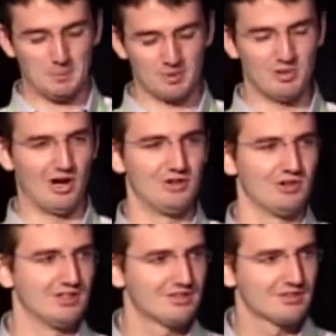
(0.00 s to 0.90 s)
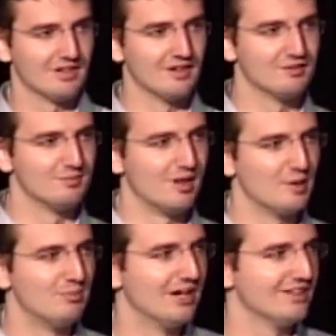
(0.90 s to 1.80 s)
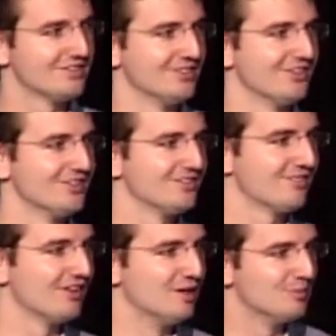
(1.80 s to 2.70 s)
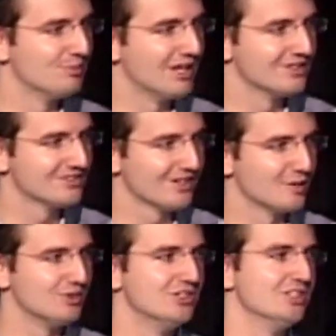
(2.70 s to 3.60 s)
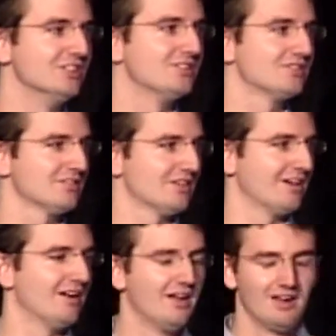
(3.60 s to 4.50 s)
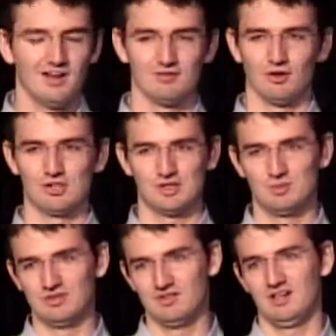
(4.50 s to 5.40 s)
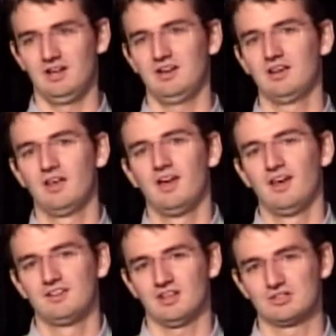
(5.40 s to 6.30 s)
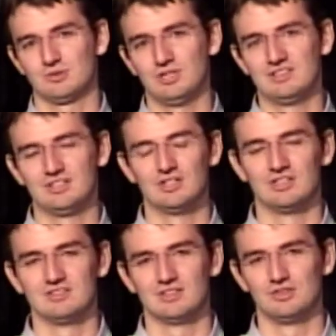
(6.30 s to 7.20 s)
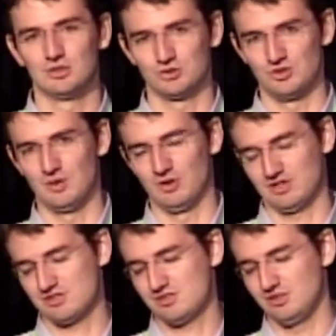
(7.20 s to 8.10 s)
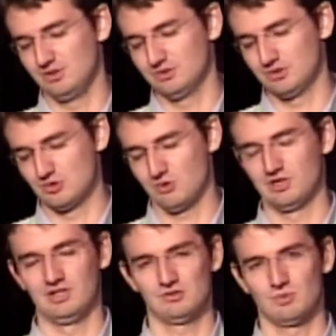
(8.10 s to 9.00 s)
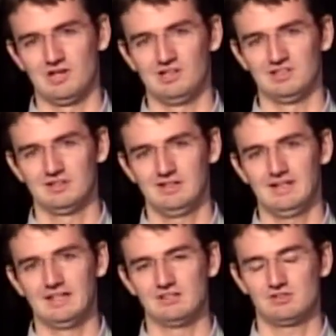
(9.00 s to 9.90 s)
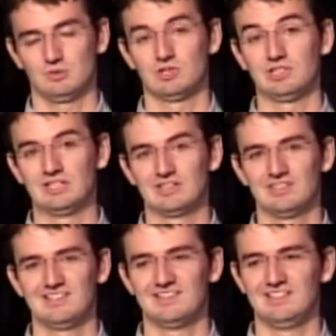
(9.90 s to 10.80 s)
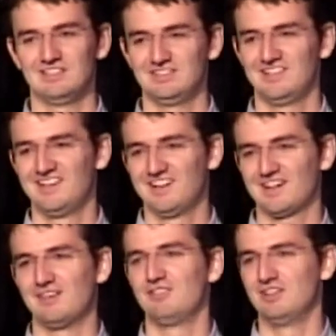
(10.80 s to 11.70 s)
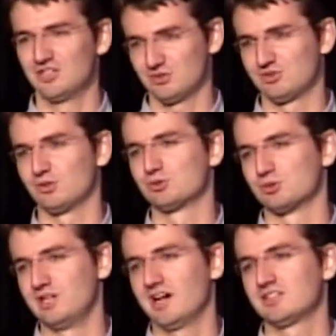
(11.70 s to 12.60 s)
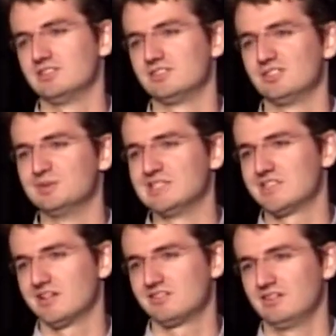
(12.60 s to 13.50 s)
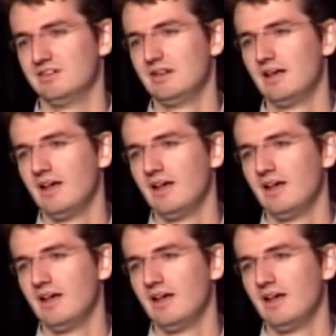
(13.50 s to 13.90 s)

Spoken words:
preponderance of mob-based and other theme-based RPGs that have largely been very text-oriented on social networks to Twitter as well. And it's still really early, and the initial social reaction is still being tested.